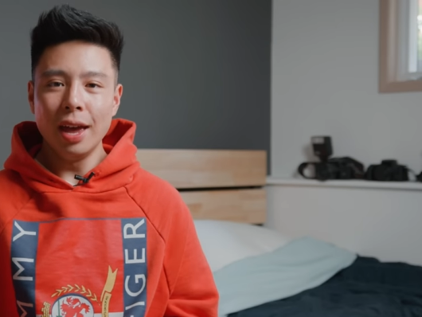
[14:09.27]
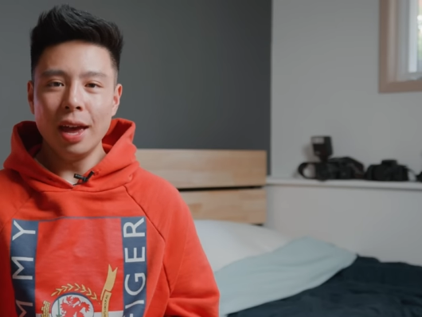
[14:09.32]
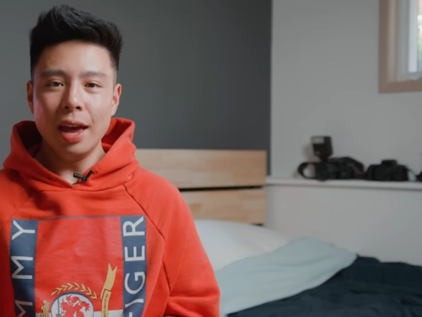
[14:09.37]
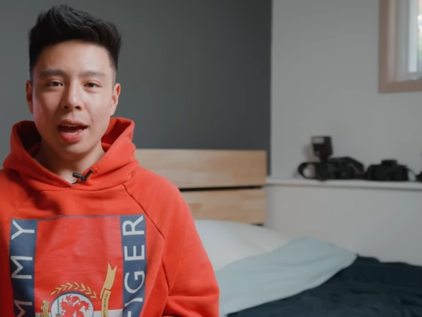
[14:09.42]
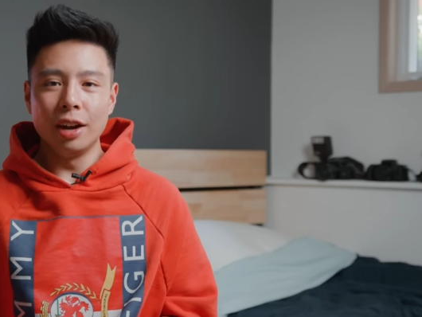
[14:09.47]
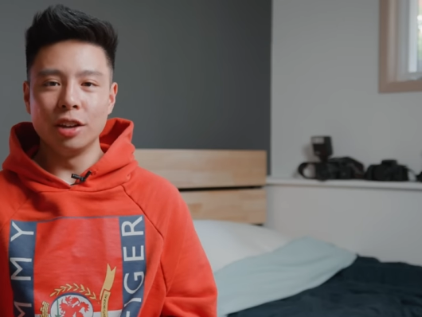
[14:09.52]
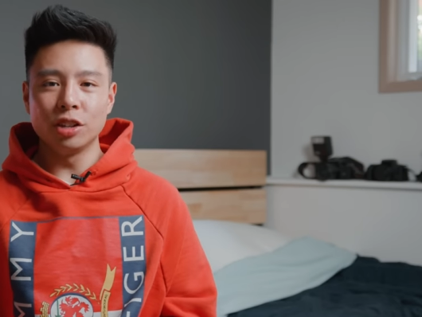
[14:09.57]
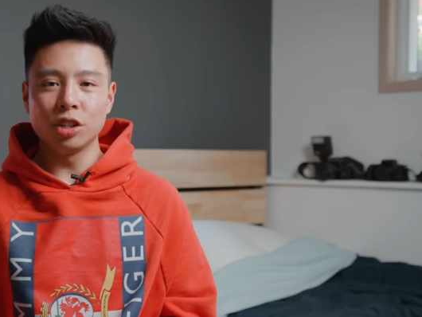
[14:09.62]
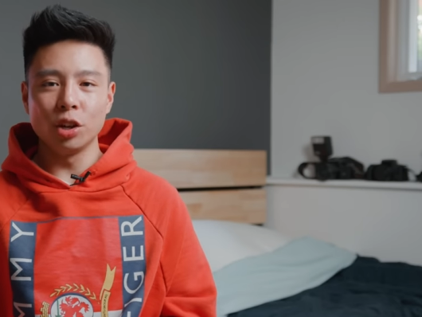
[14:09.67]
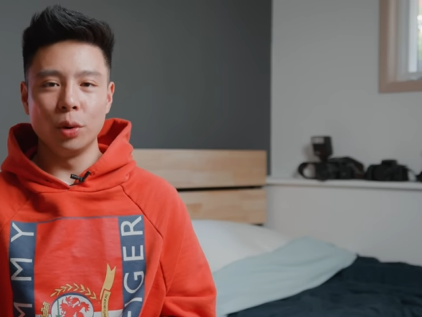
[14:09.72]

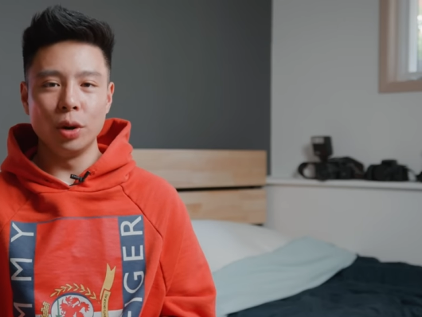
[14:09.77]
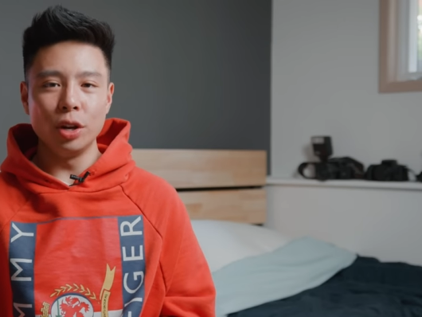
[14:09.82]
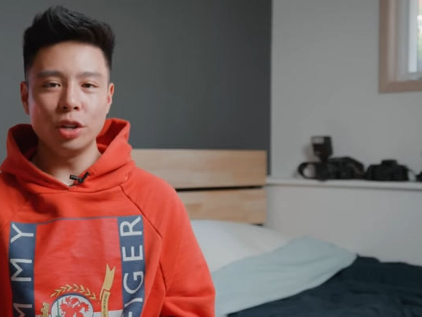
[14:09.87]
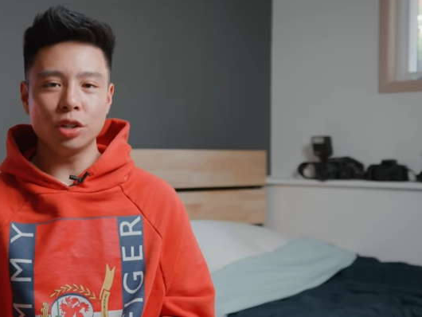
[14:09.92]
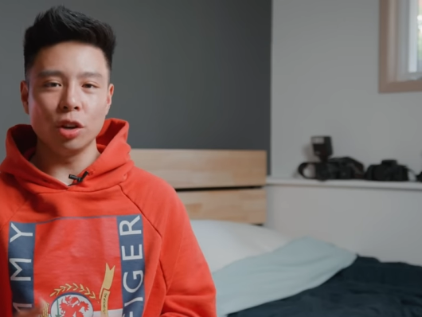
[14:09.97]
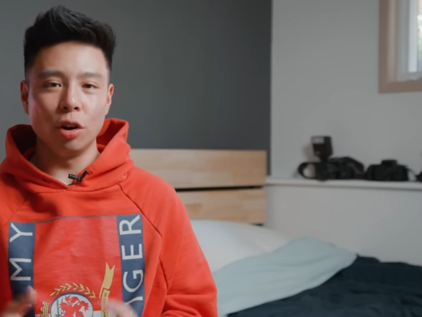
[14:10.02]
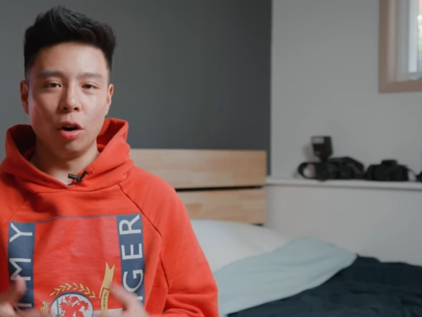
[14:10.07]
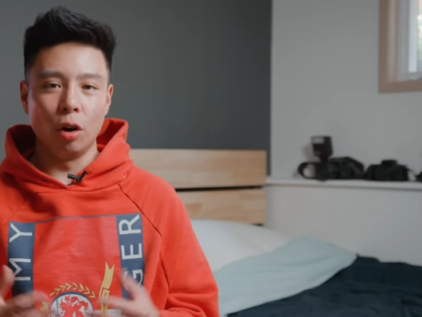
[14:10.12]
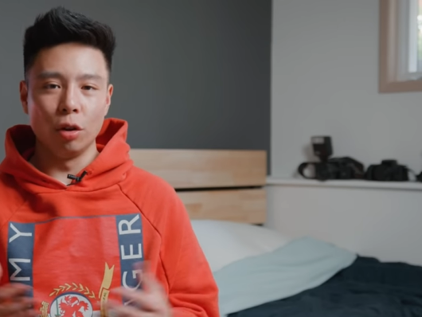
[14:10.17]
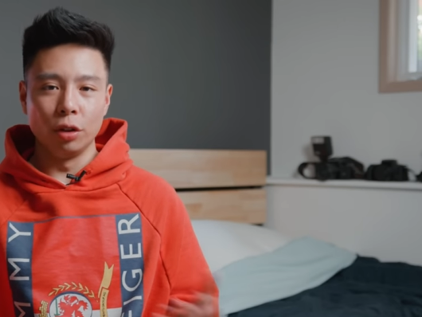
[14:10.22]
And as always,
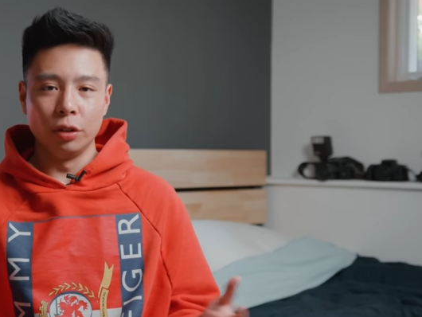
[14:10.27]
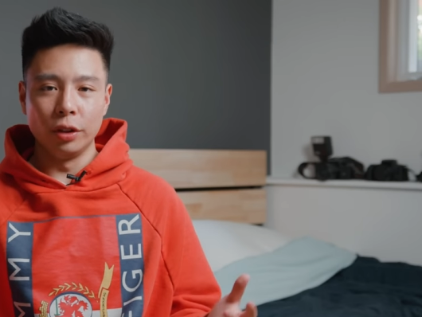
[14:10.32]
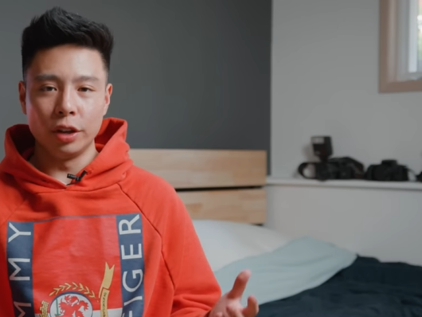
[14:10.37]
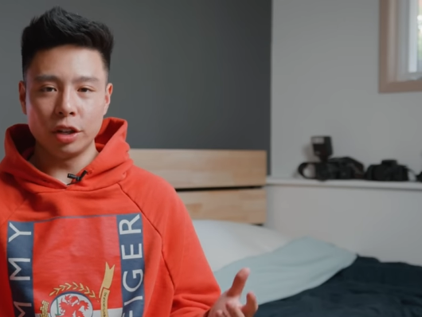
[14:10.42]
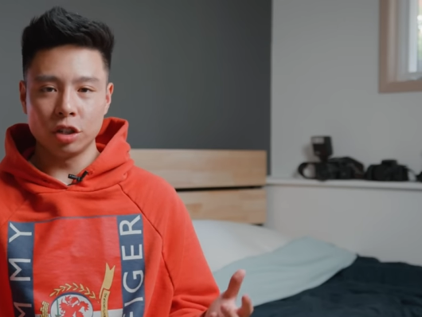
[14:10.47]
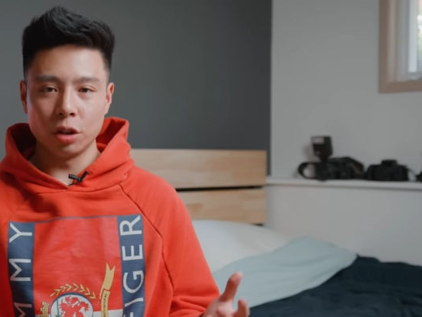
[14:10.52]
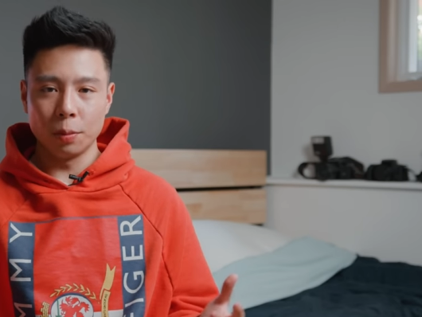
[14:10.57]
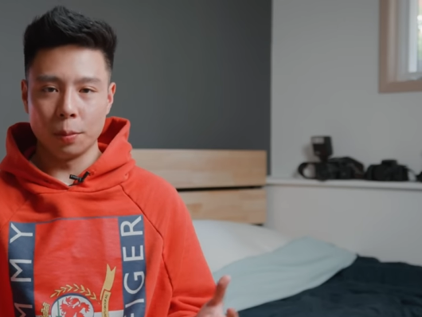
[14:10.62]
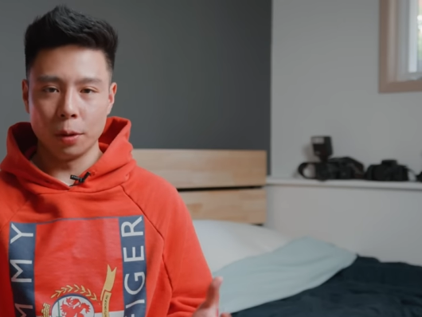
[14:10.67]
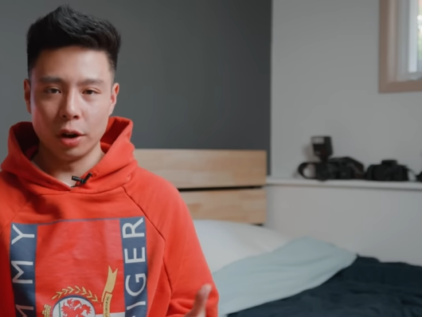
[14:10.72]
all the links
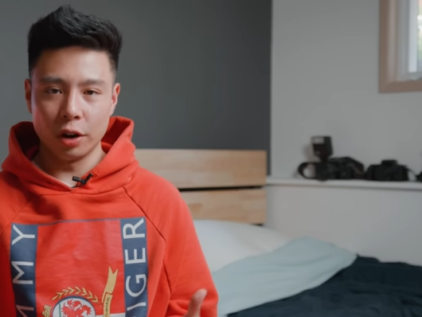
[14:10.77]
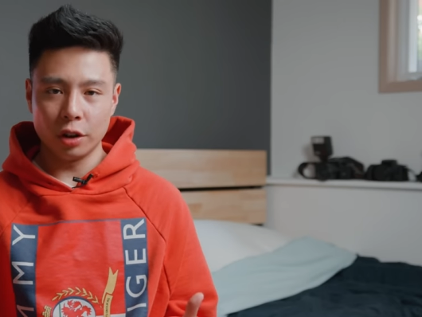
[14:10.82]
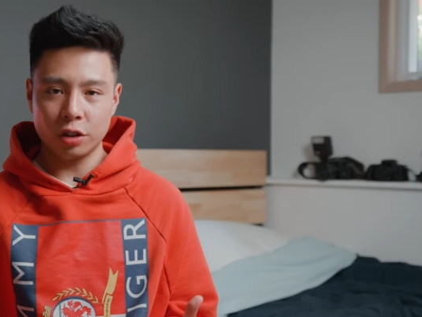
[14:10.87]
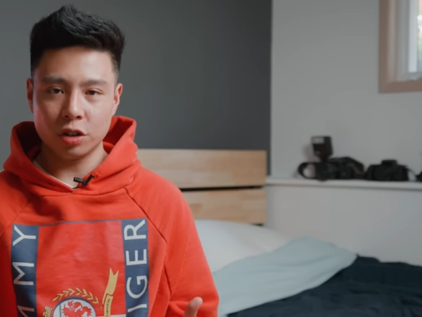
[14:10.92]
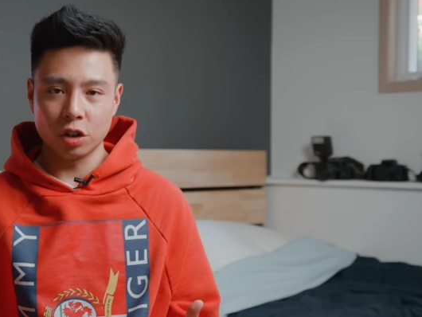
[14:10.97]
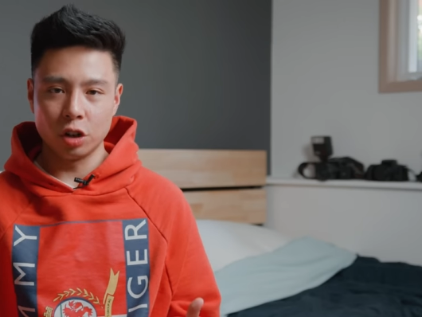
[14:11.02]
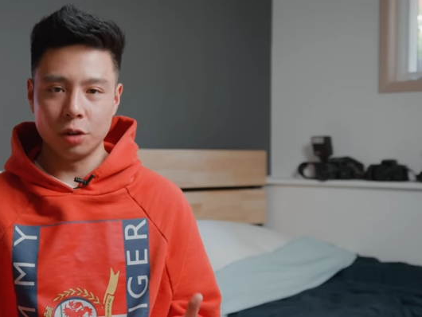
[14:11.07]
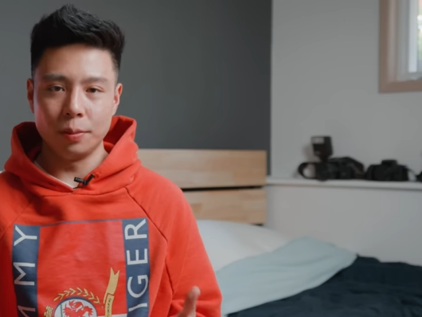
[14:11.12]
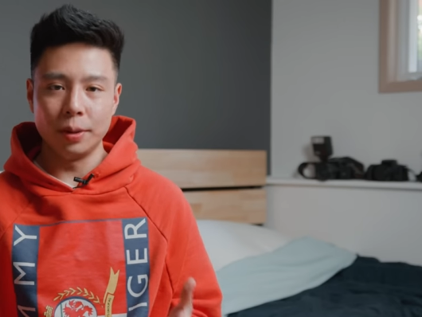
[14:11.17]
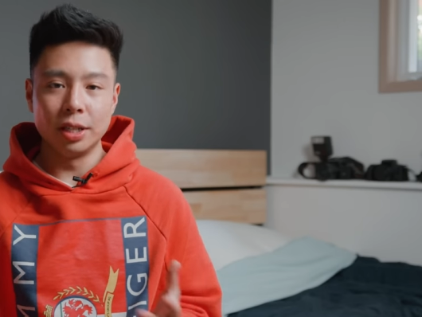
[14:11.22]
to the products
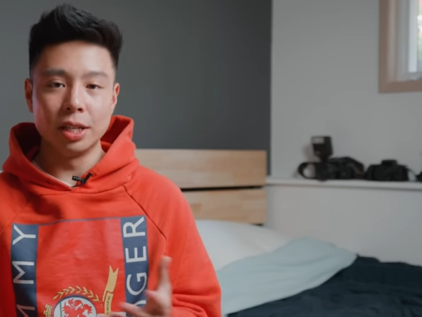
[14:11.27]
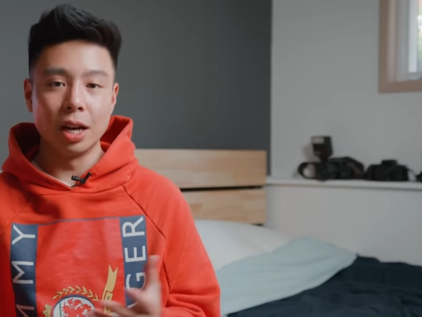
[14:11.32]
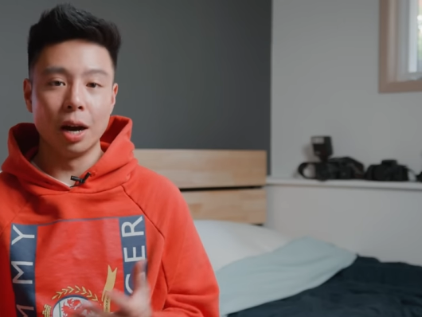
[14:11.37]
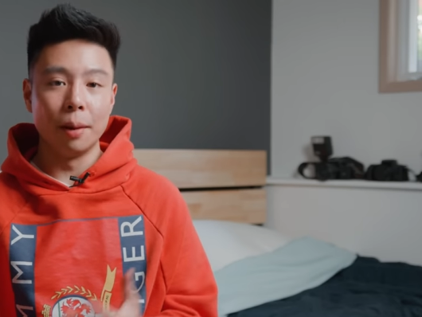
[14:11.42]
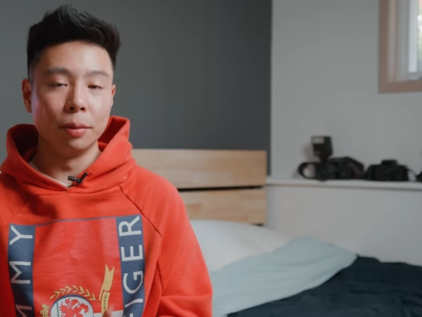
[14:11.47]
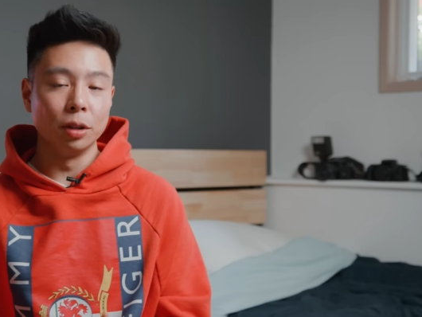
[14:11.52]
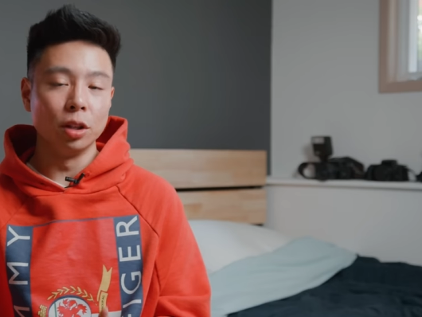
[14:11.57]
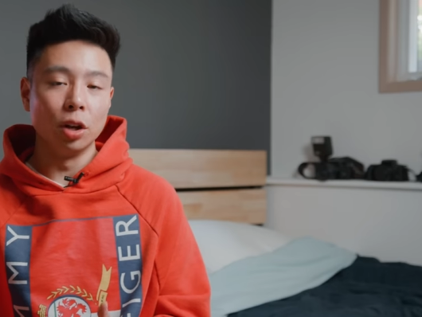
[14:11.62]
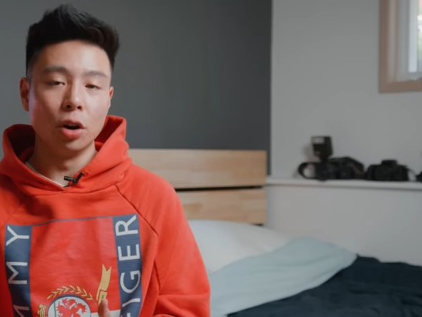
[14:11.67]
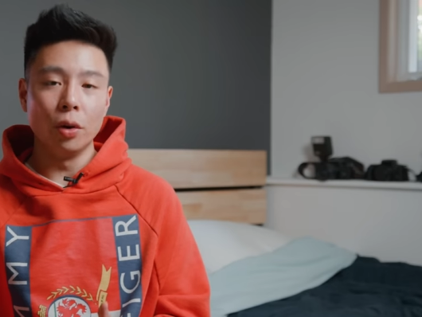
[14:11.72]
are gonna be down
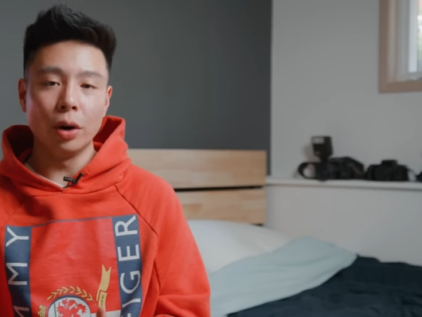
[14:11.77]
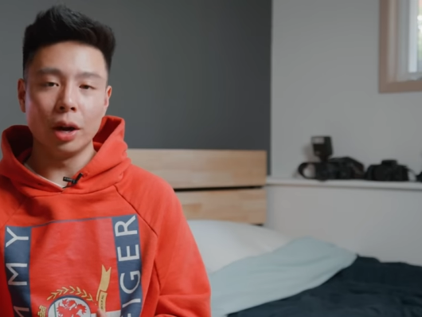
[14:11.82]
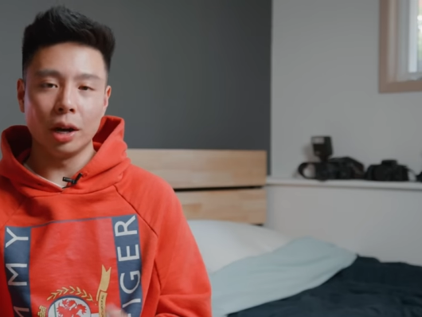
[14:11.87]
below,